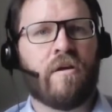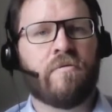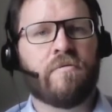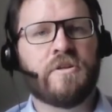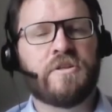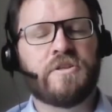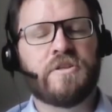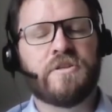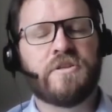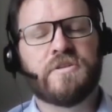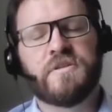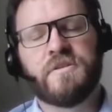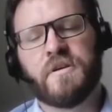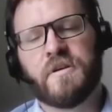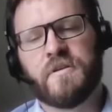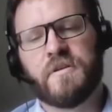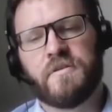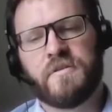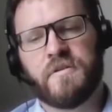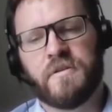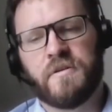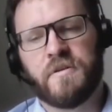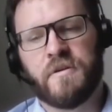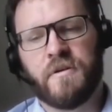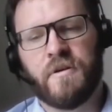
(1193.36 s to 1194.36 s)
which is
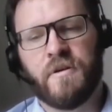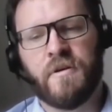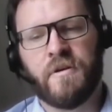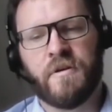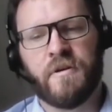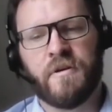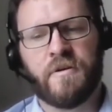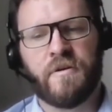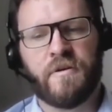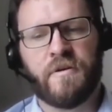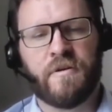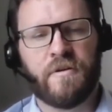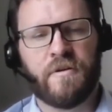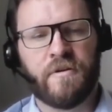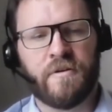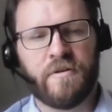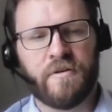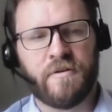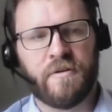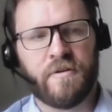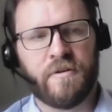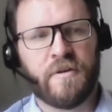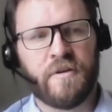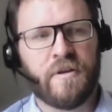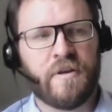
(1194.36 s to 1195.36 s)
not
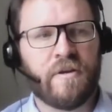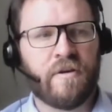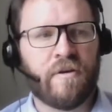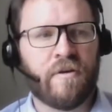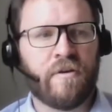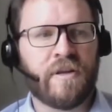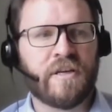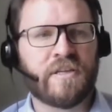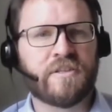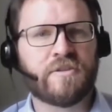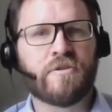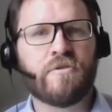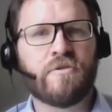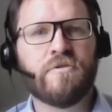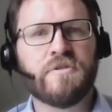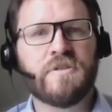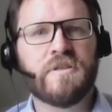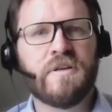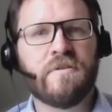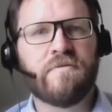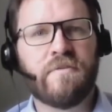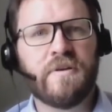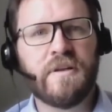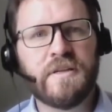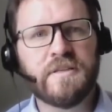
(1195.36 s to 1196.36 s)
an
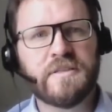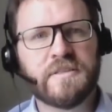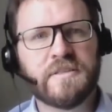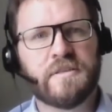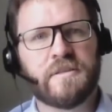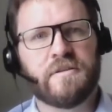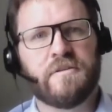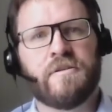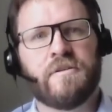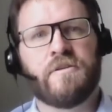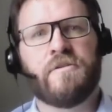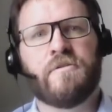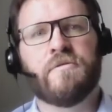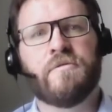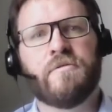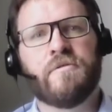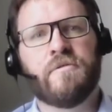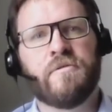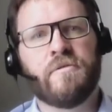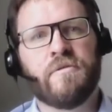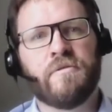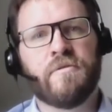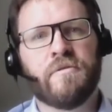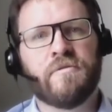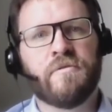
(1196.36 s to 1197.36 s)
exclusive list.
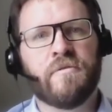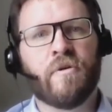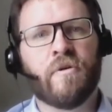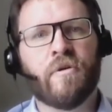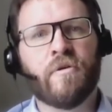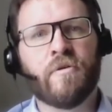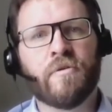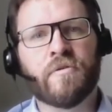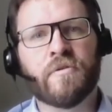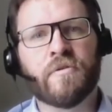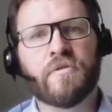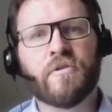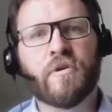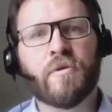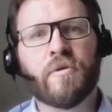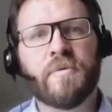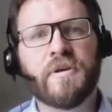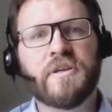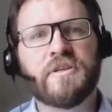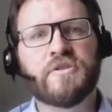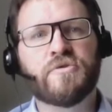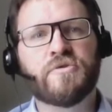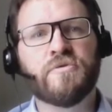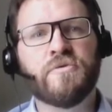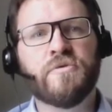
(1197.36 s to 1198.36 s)
Other
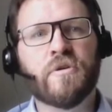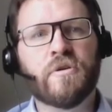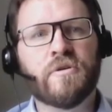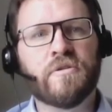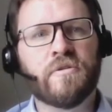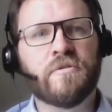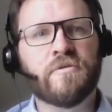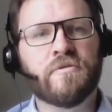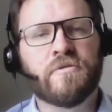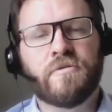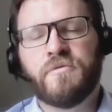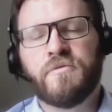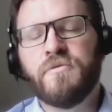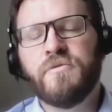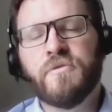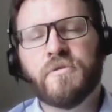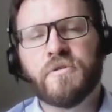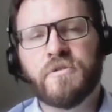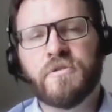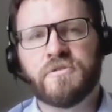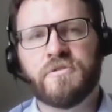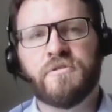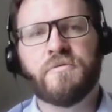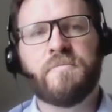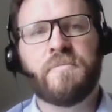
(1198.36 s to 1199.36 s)
topics could
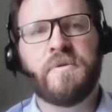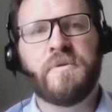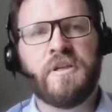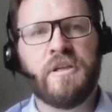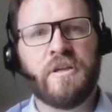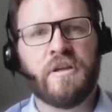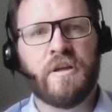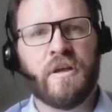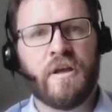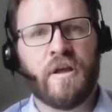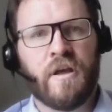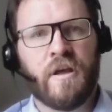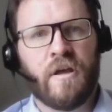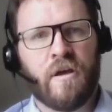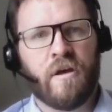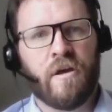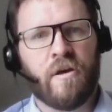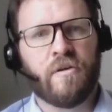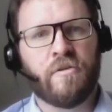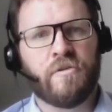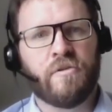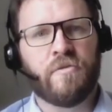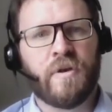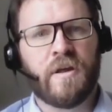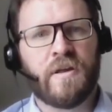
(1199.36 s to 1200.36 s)
also be
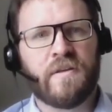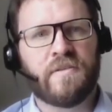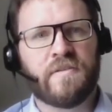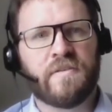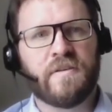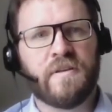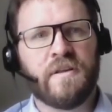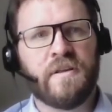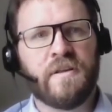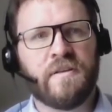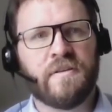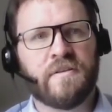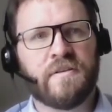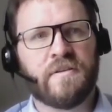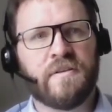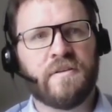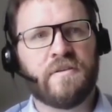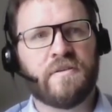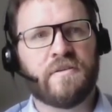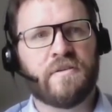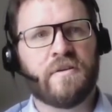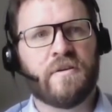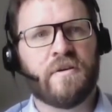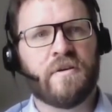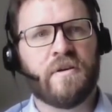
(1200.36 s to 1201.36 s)
addressed in
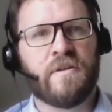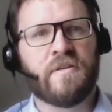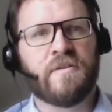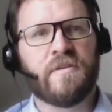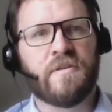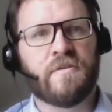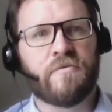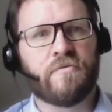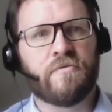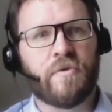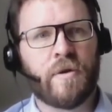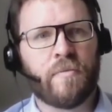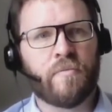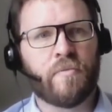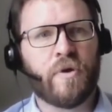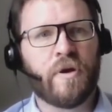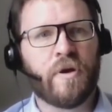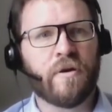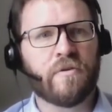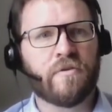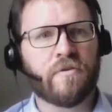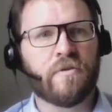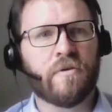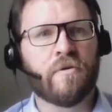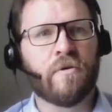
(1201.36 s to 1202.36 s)
this
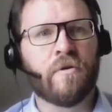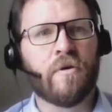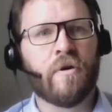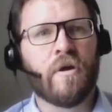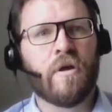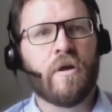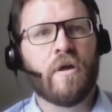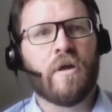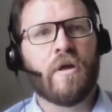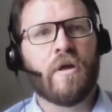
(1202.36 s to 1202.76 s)
framework. So